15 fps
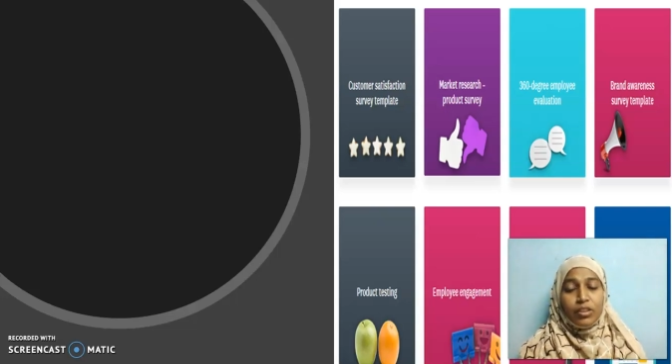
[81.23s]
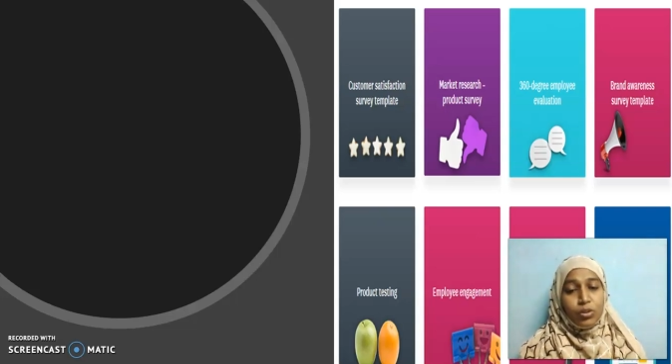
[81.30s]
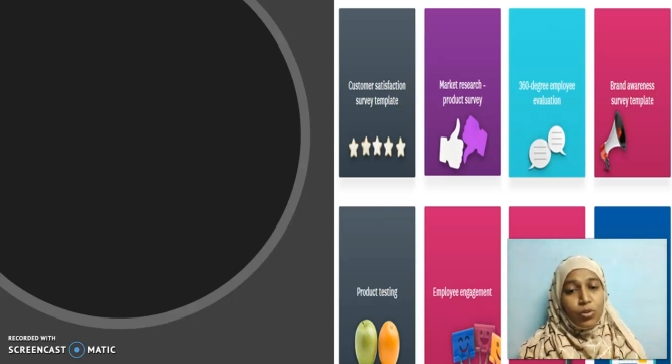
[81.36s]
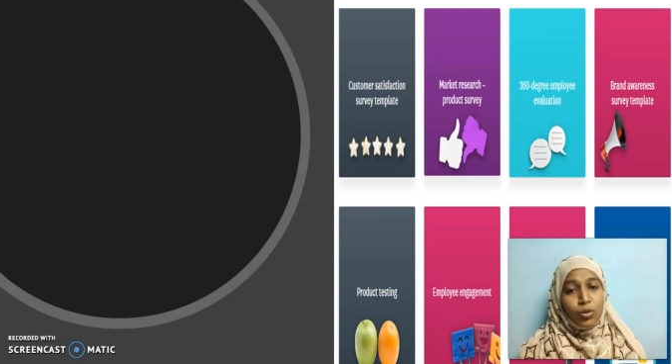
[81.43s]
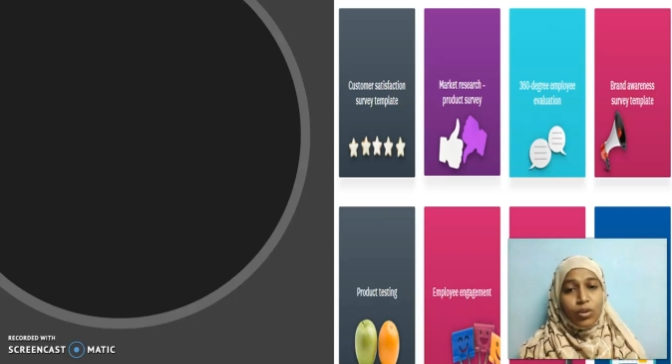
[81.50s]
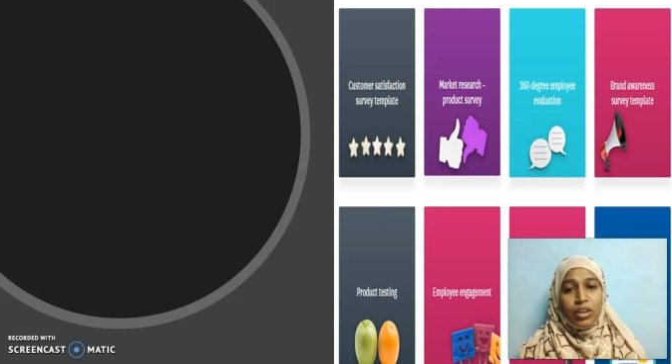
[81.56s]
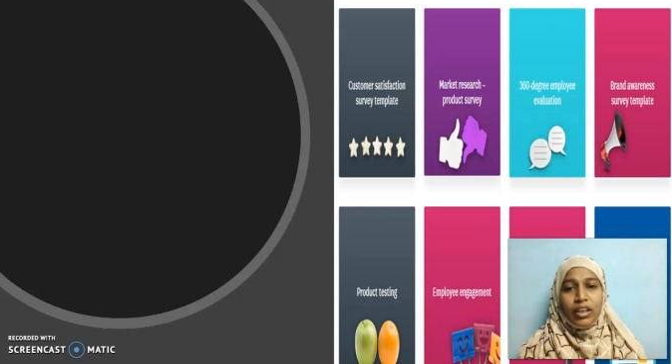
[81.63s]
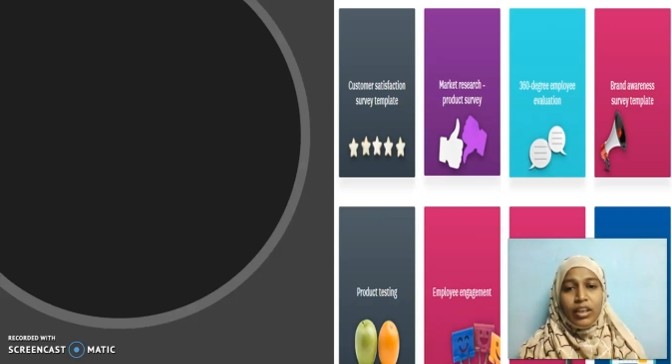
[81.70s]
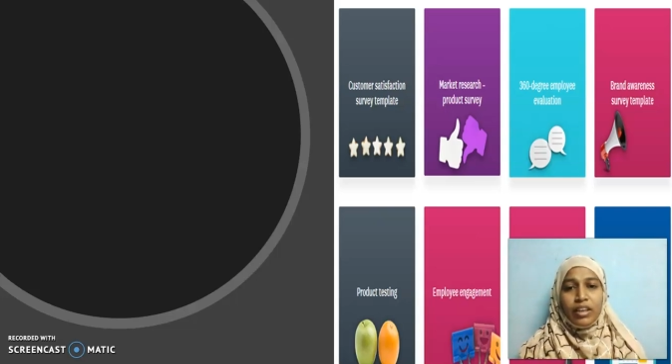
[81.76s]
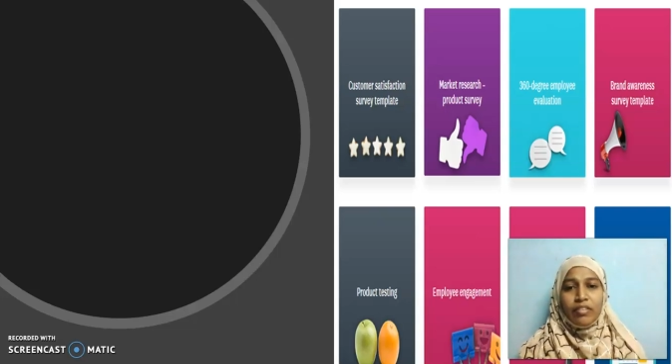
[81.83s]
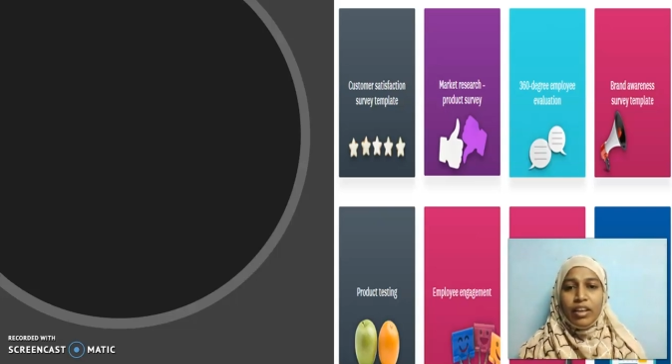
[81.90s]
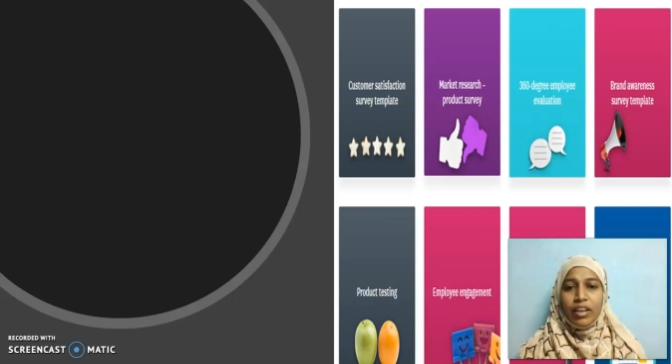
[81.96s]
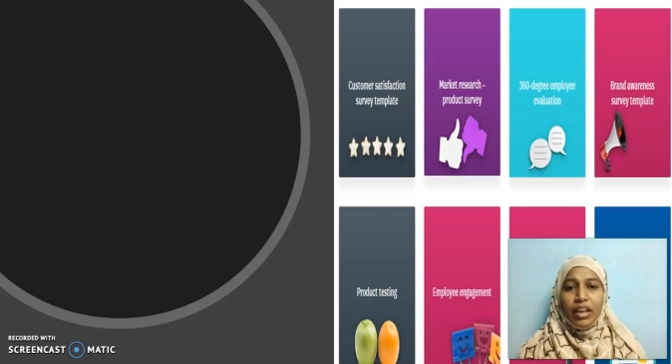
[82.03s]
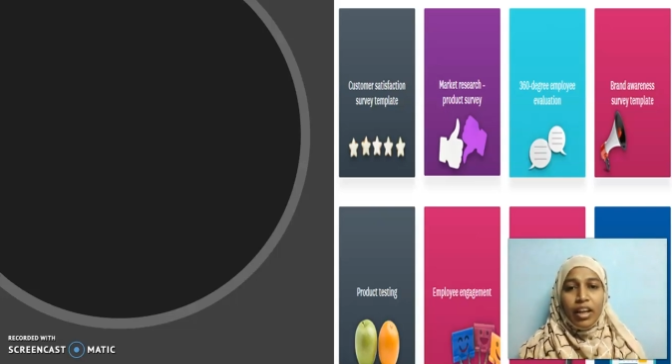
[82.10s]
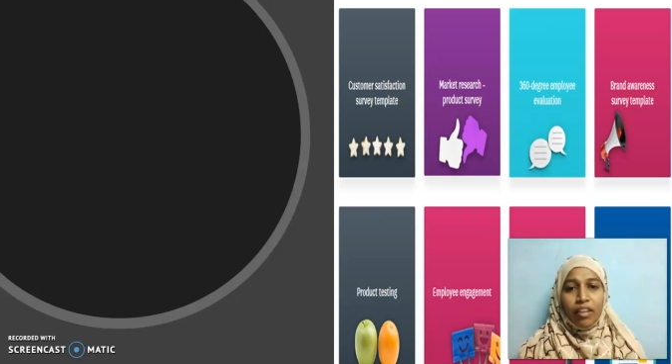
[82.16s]
zonal
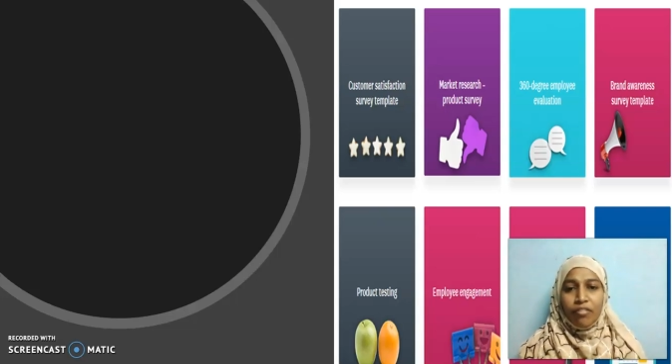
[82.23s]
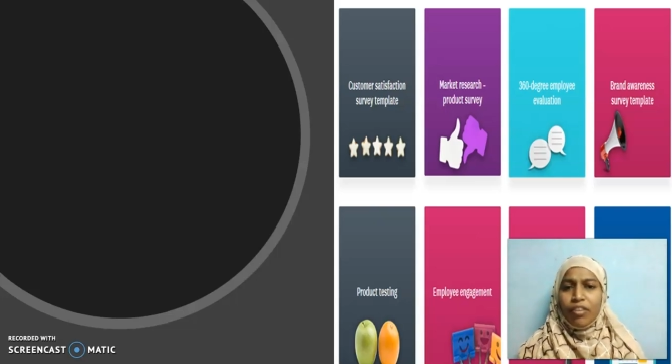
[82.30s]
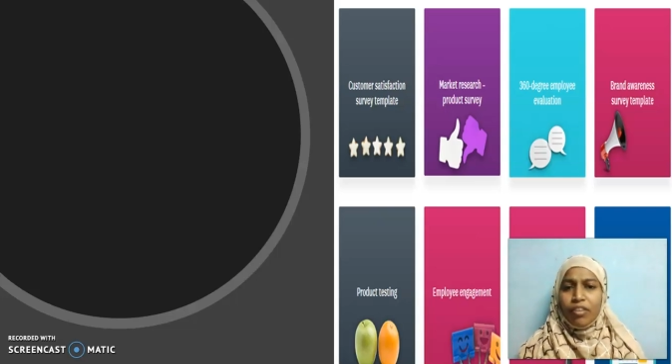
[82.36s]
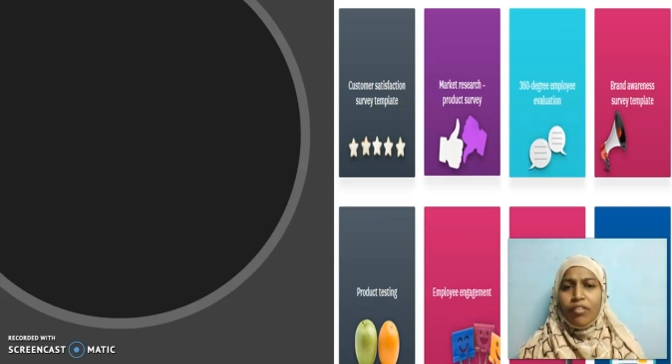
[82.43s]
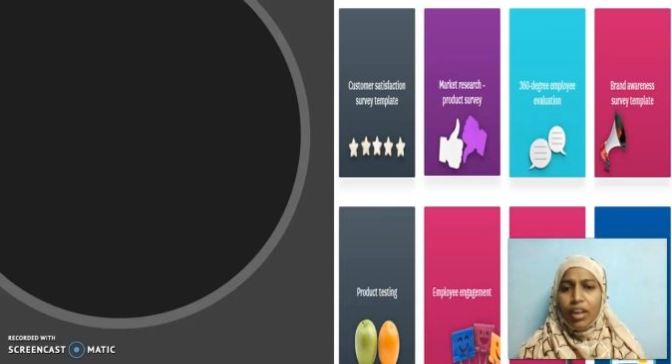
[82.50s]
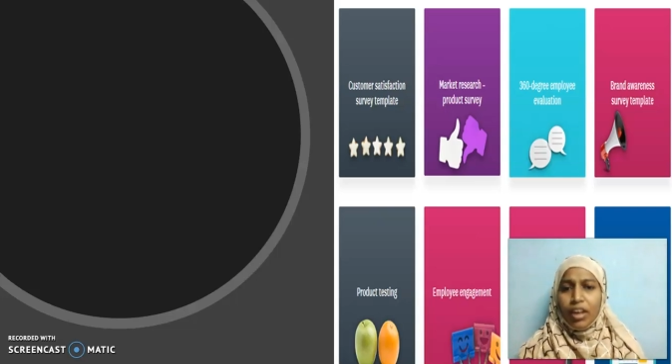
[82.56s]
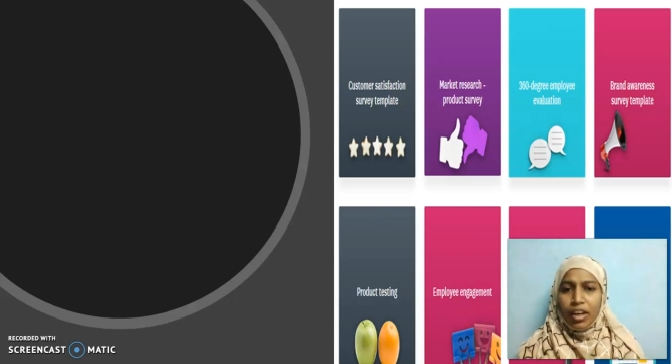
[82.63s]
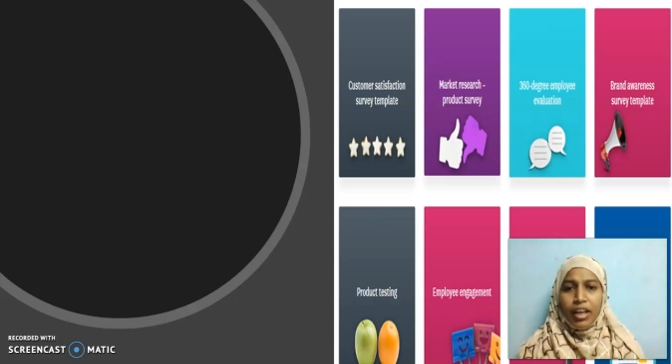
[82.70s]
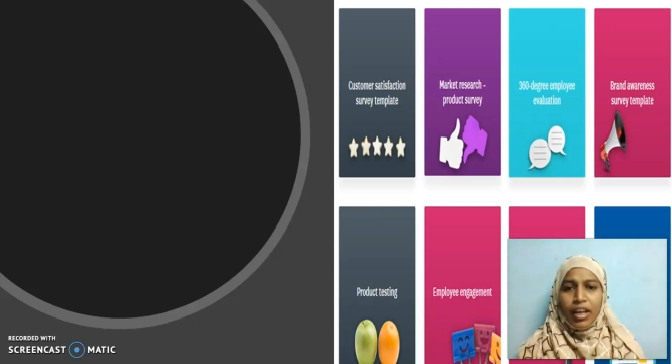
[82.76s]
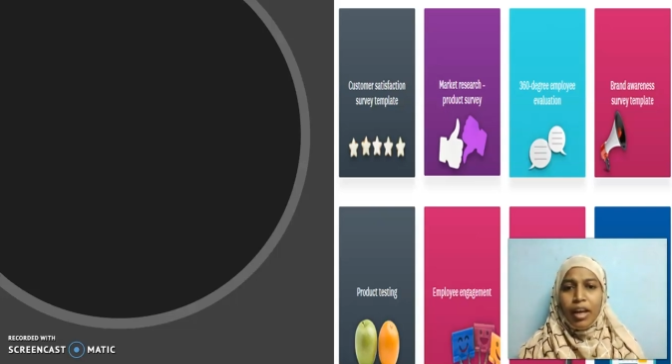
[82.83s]
level, everywhere it